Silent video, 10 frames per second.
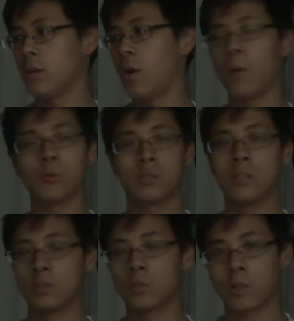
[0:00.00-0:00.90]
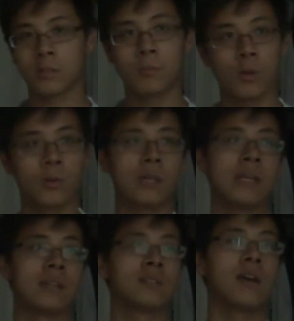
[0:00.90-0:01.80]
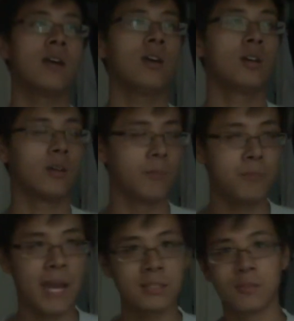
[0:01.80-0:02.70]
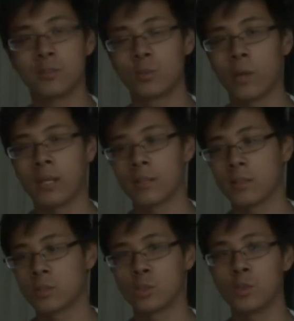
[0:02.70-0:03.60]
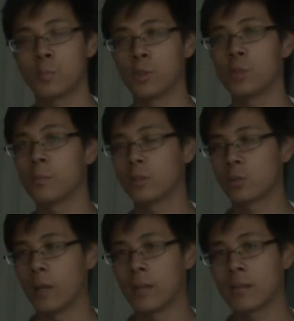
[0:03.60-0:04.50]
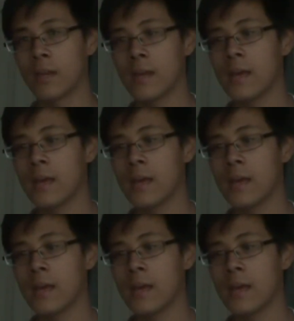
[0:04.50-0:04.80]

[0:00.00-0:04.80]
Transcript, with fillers: almost indestructible. He has massive strength, superhuman strength.